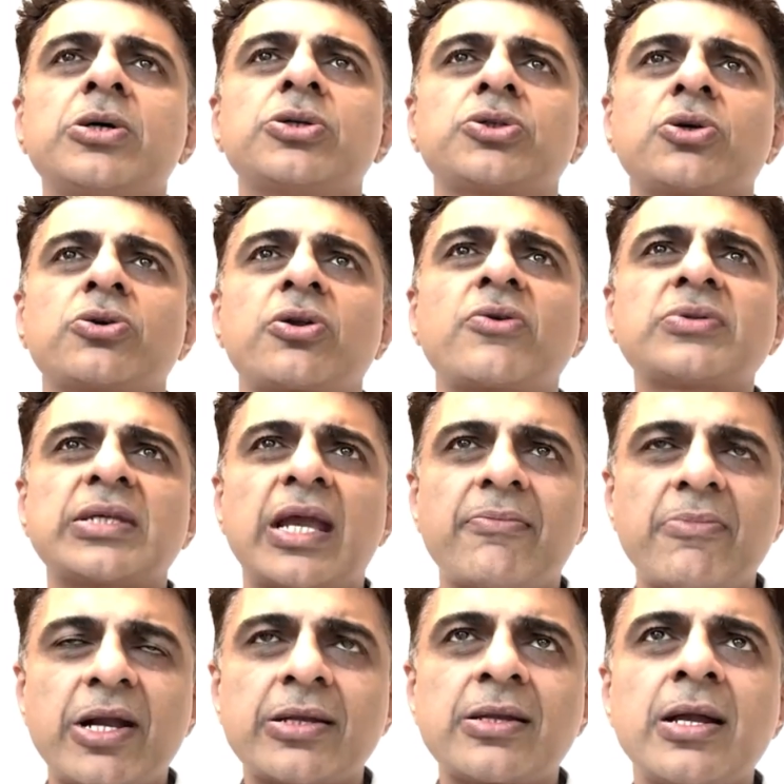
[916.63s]
sort of
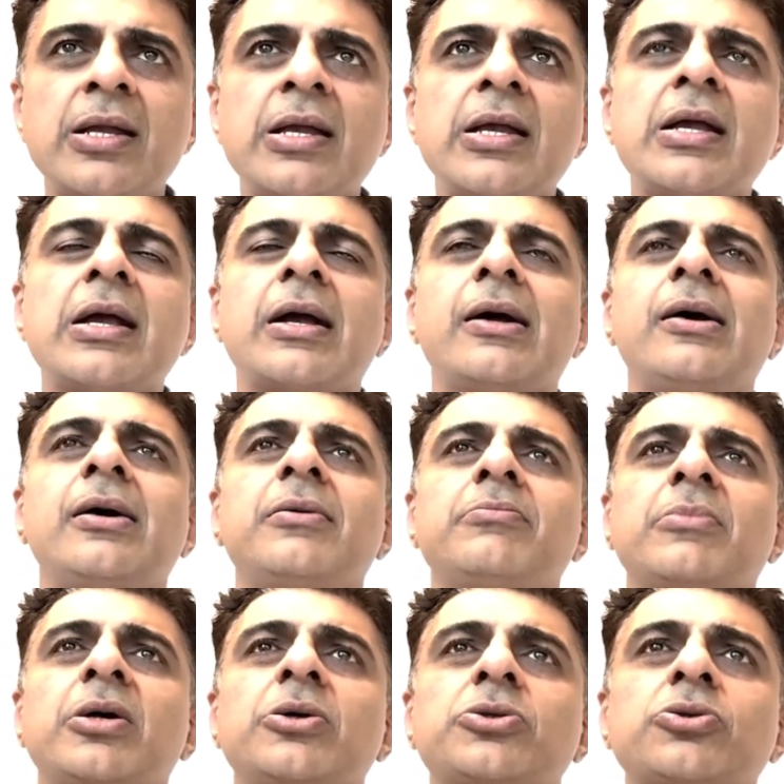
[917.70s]
segment.
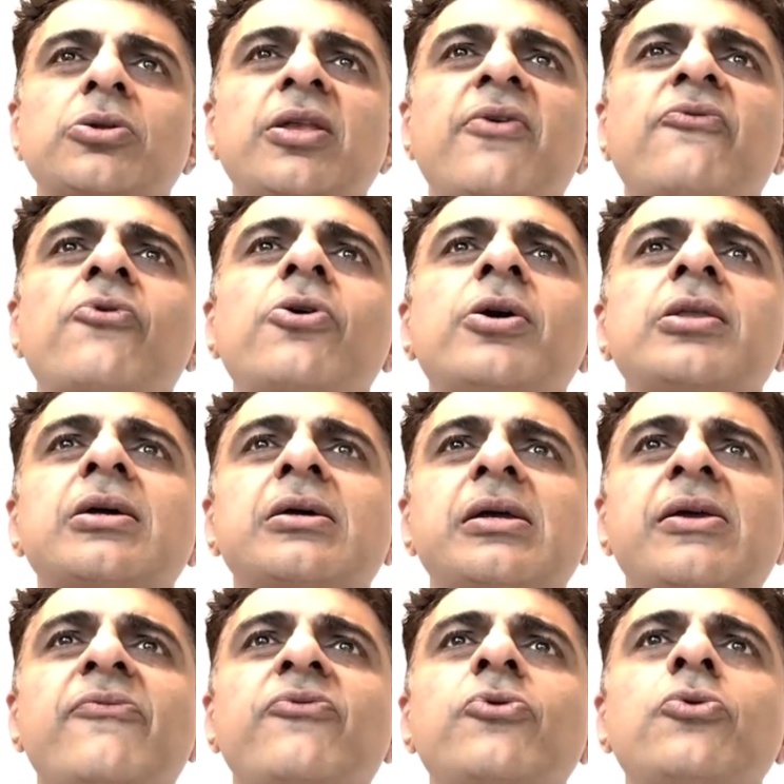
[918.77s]
So therefore,
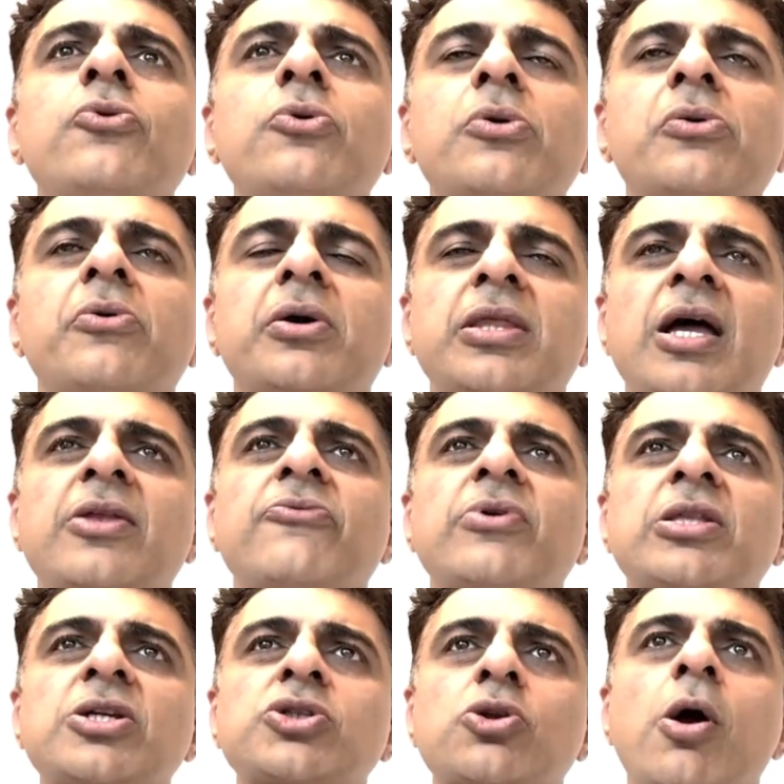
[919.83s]
if you run
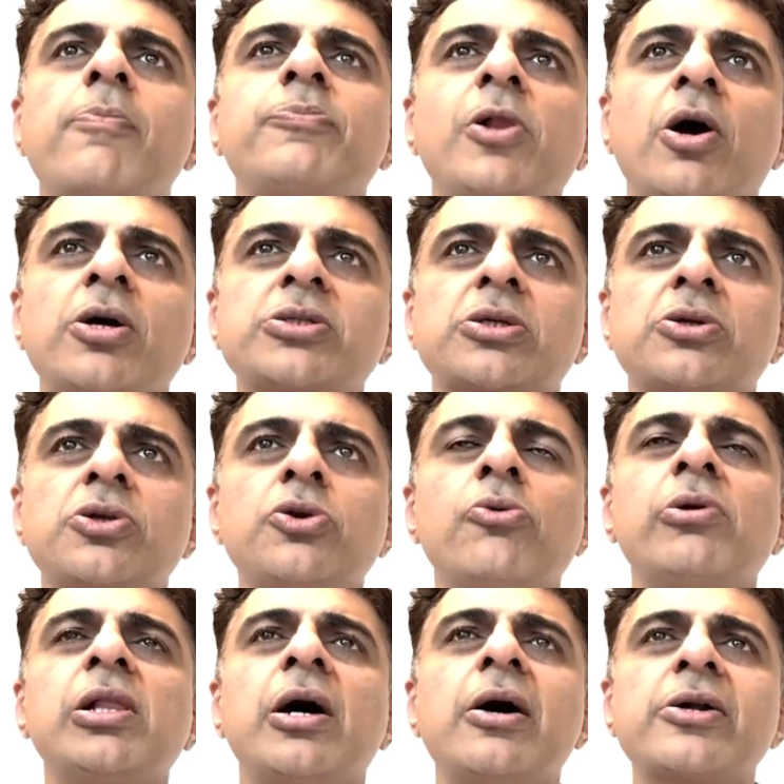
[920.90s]
with a stop loss, you
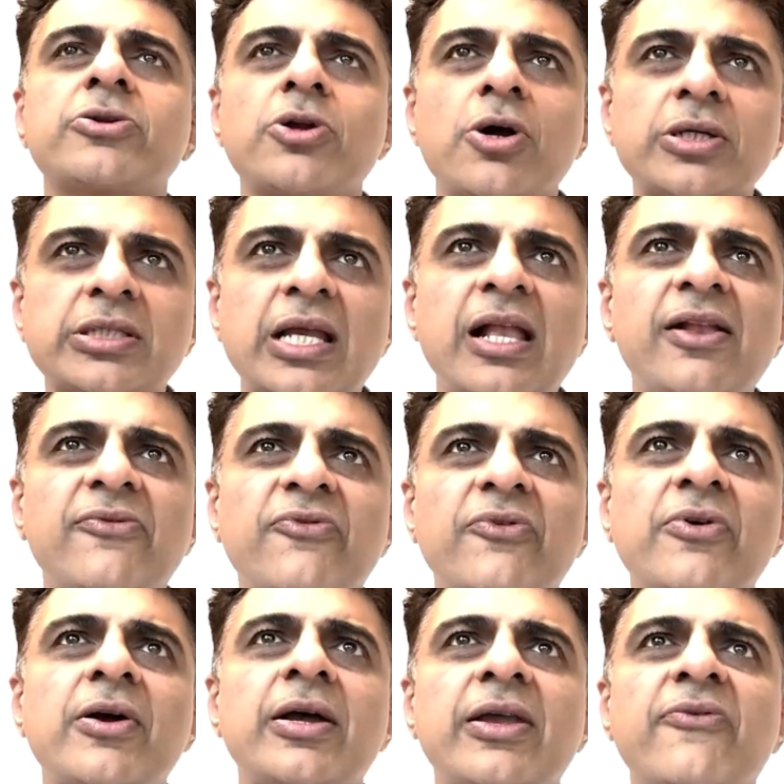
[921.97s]
will hurt yourself
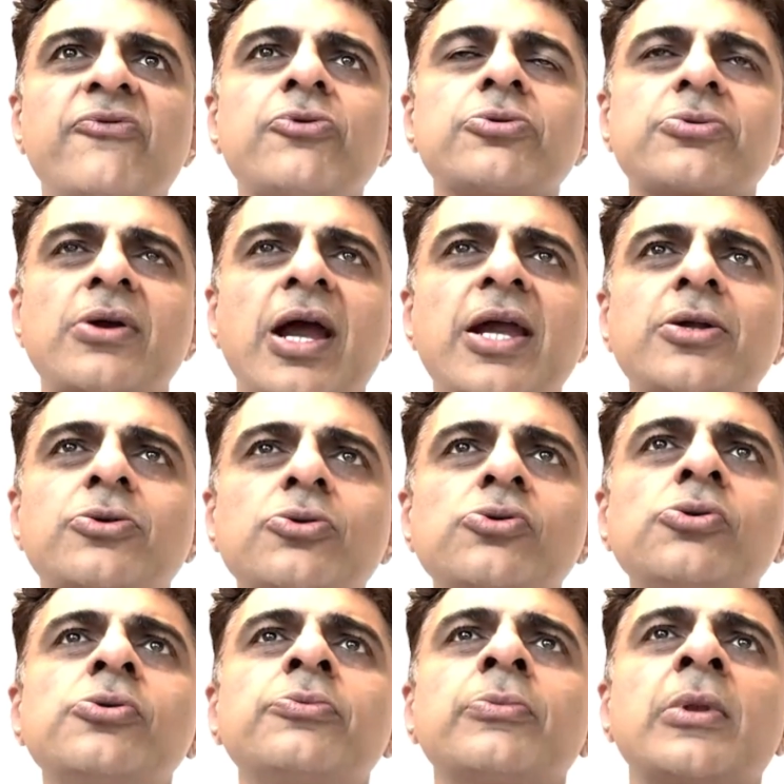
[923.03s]
if you try
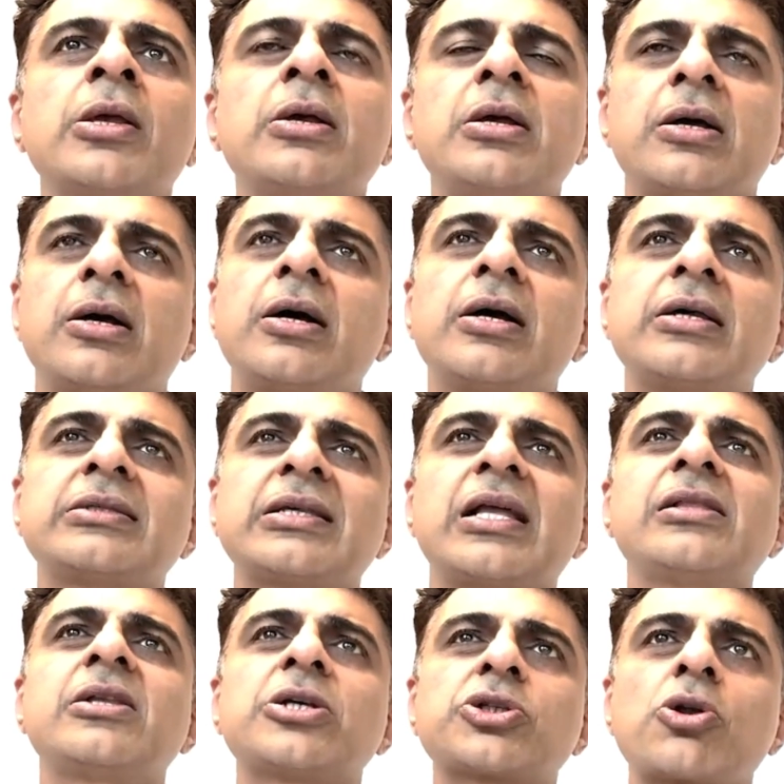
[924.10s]
to
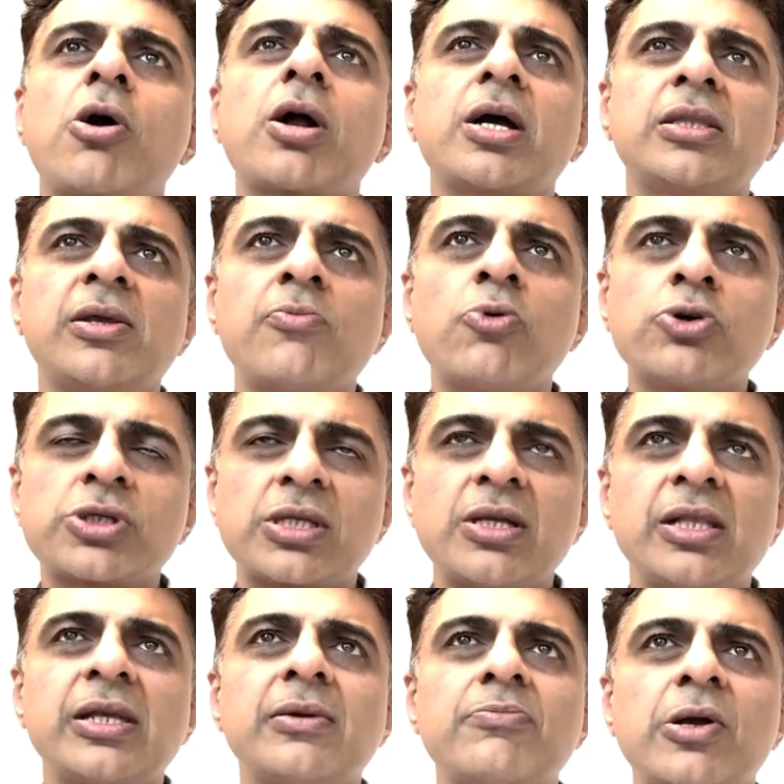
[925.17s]
sell the stock
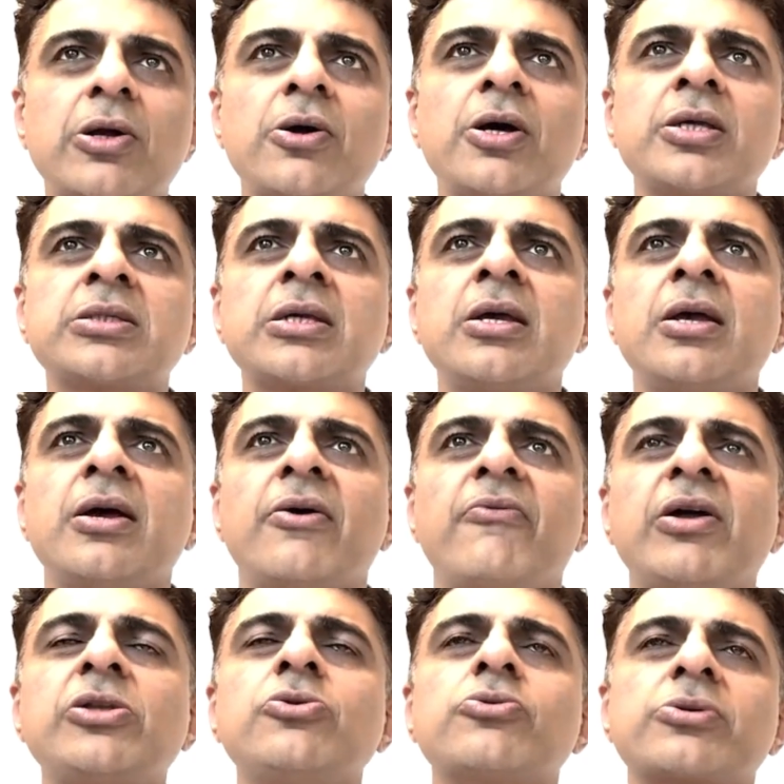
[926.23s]
unemotionally, because
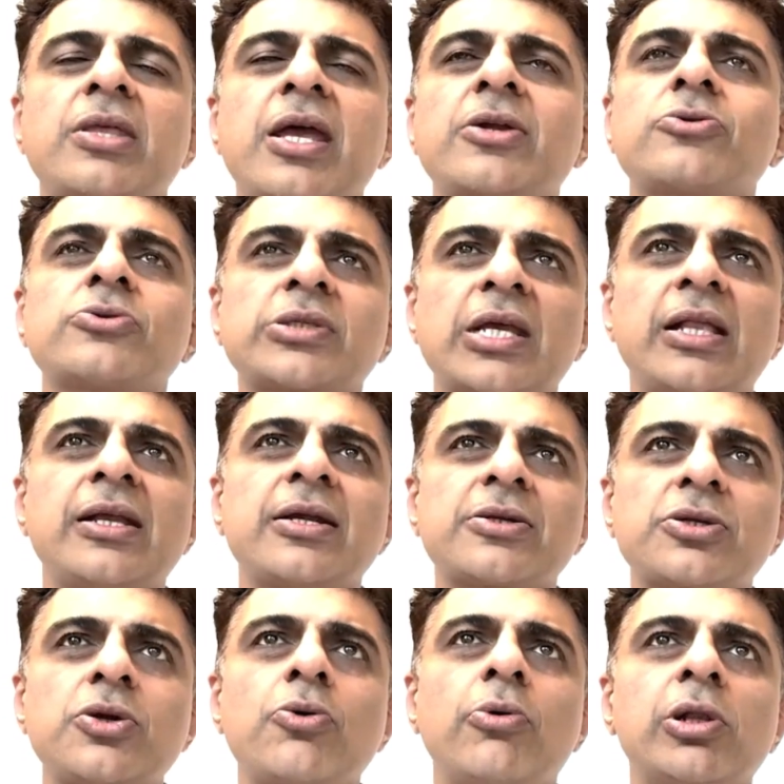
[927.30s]
when you try to sell
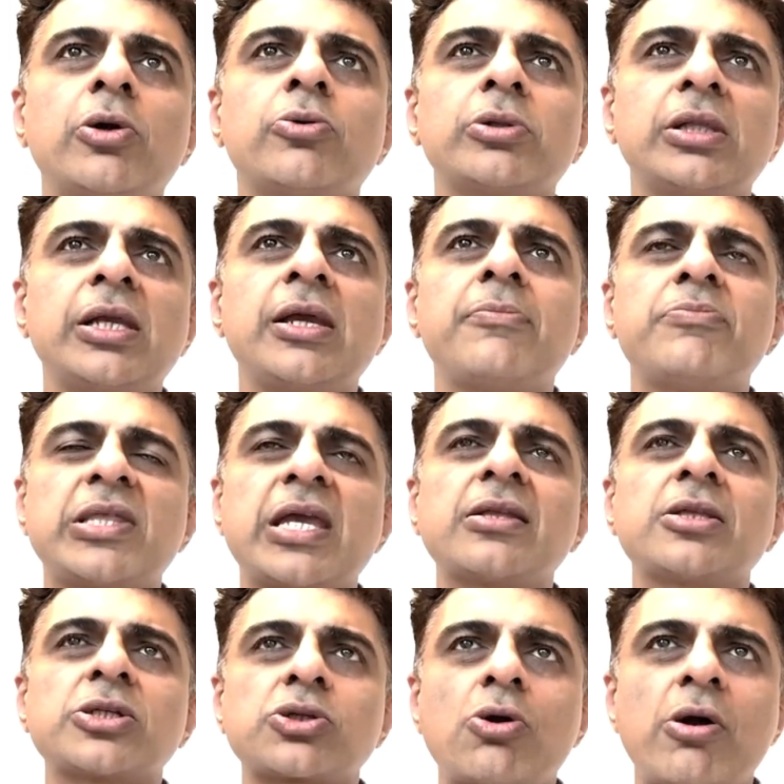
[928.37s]
it, you will only bring
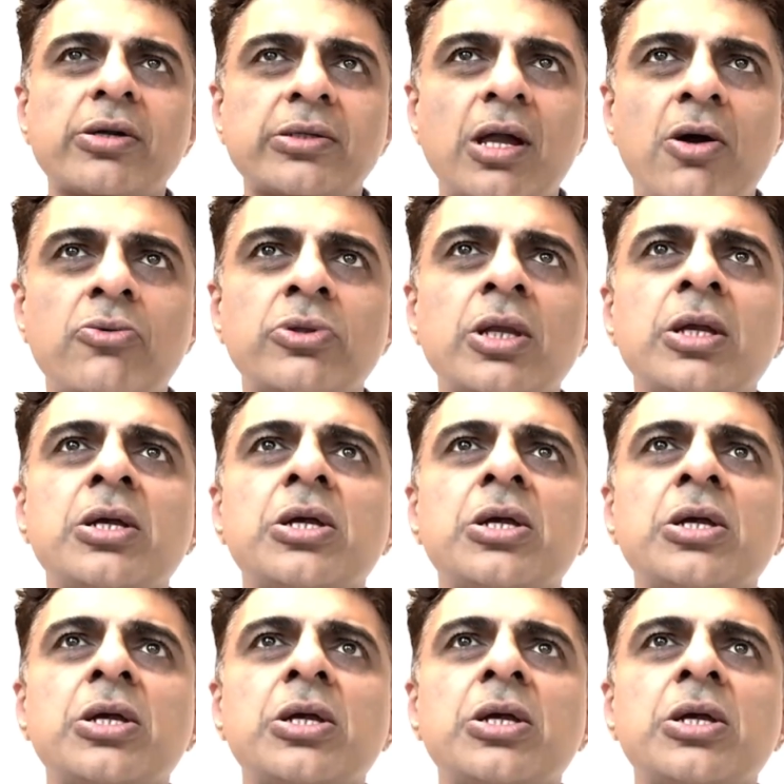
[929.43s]
the stock down.